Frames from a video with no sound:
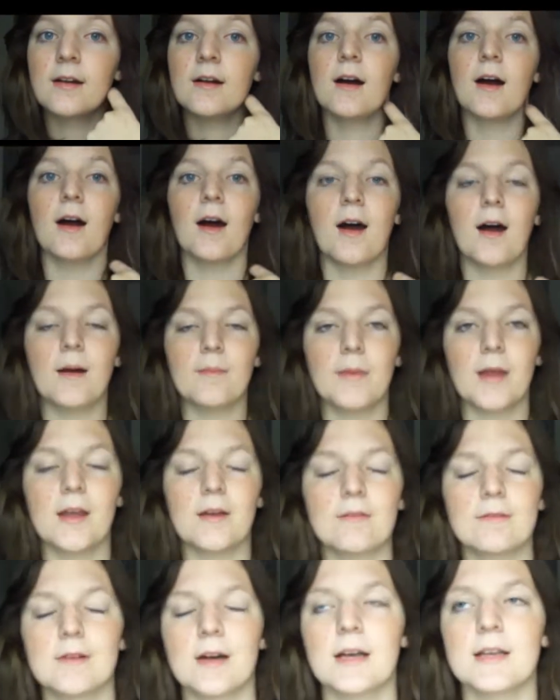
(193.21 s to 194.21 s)
Um,
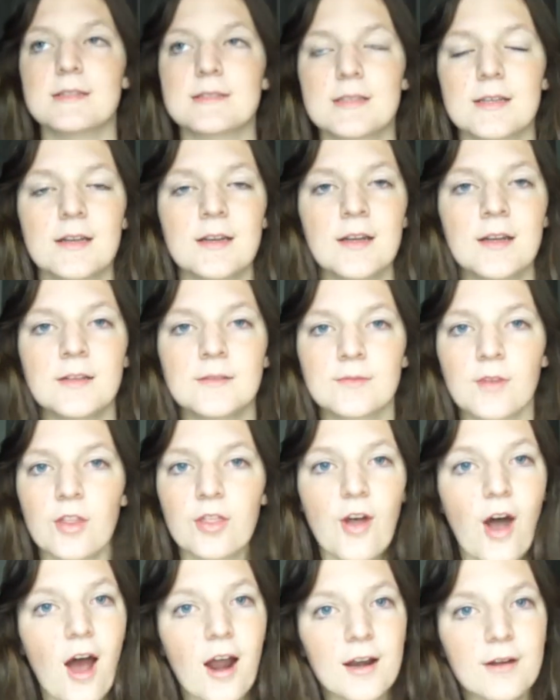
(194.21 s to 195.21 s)
it was,
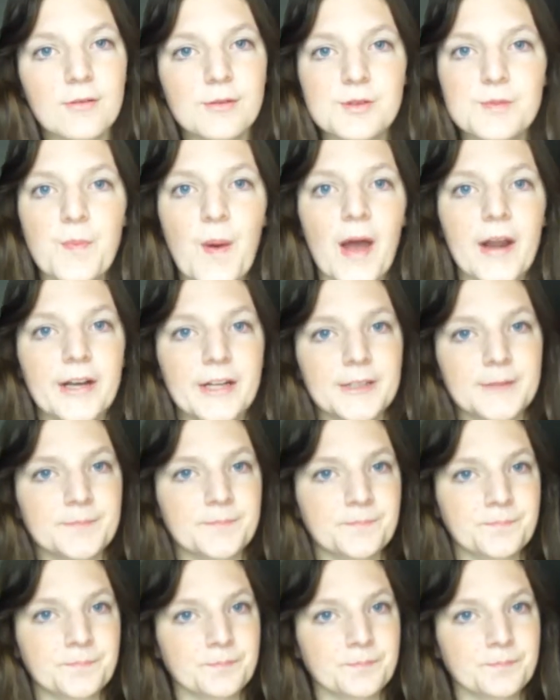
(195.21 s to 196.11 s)
thought it was better.